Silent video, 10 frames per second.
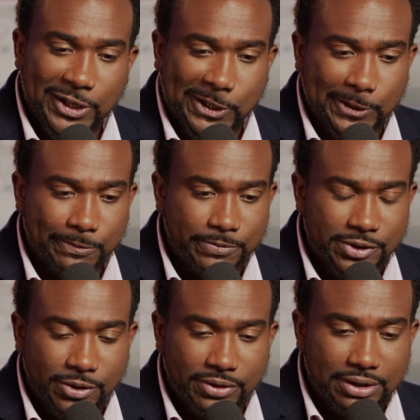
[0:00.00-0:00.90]
Um,
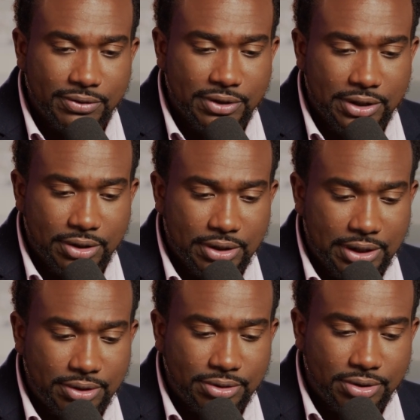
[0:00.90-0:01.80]
so
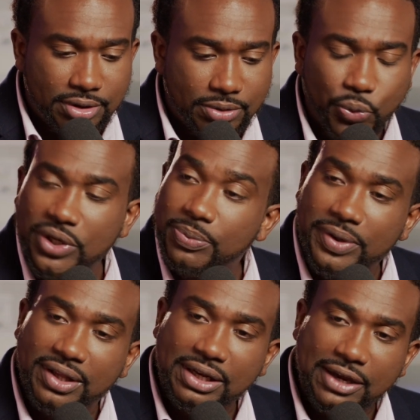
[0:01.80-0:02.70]
in in the
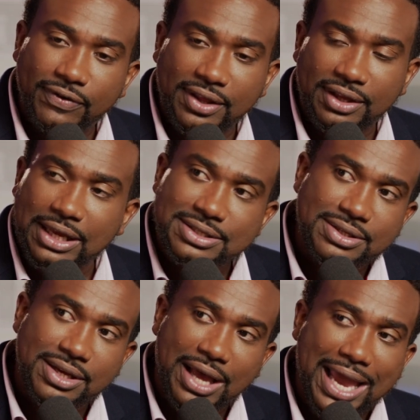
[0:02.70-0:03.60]
WiPay life, I think that's
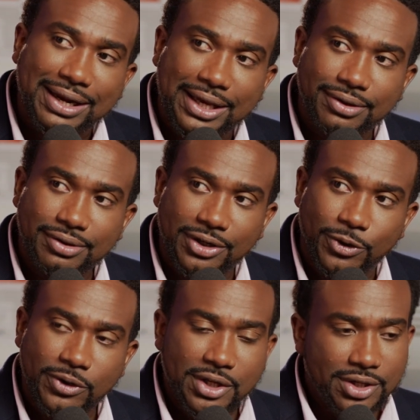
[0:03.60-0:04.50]
the highlight. You
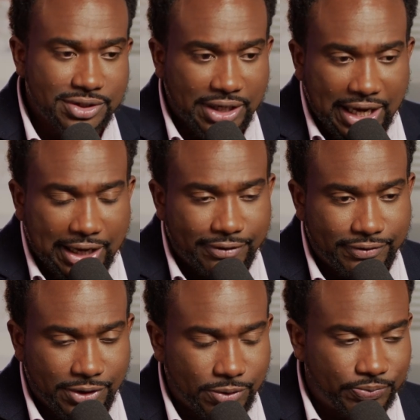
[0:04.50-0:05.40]
know, to have
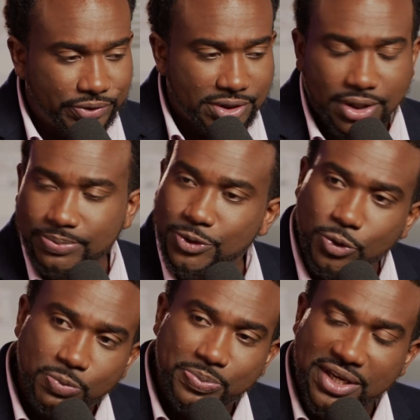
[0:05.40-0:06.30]
you know the top
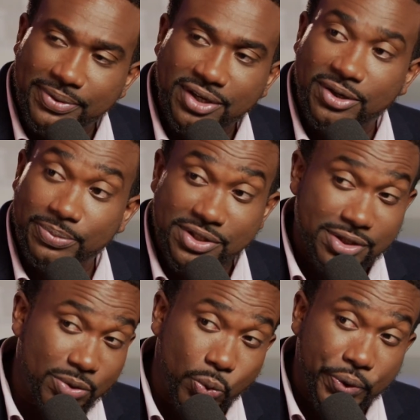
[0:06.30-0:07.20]
two payment companies in
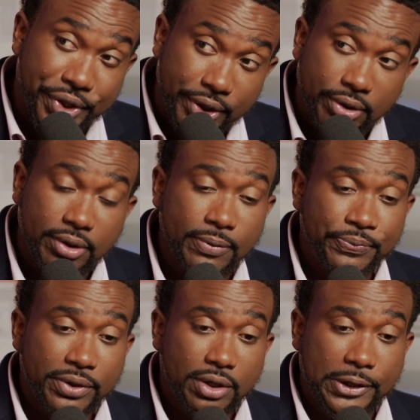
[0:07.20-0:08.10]
the world,
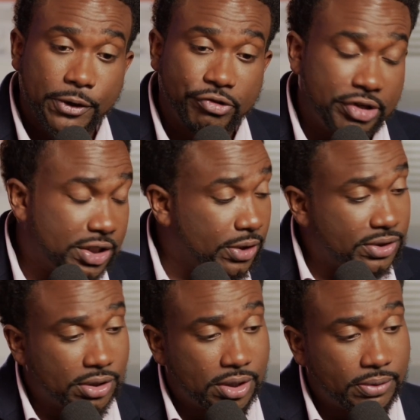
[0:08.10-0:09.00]
you know, reach out
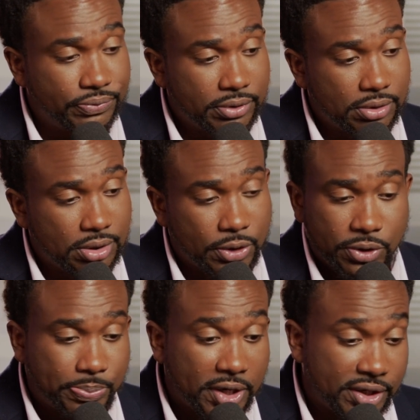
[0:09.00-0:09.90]
to not only
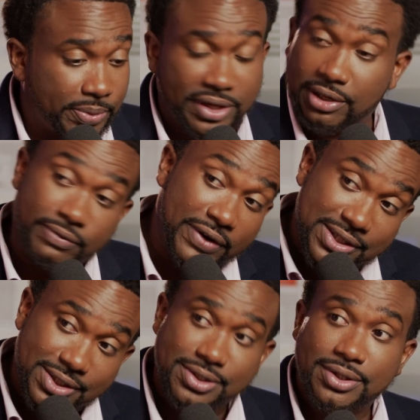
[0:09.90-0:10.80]
partner but
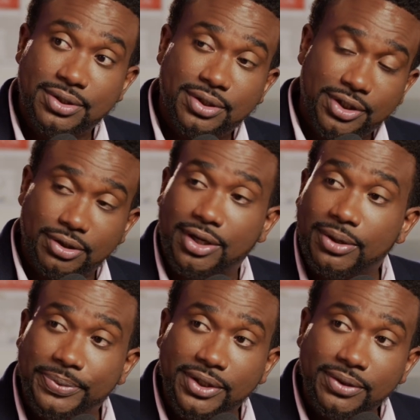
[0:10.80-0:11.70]
invest in our
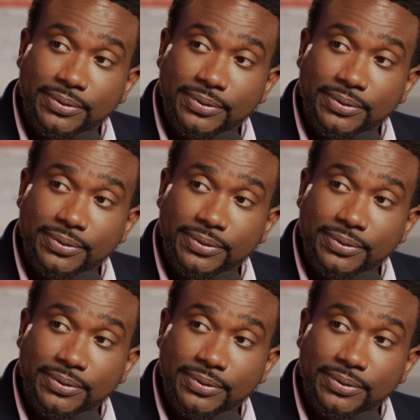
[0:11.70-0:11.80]
company.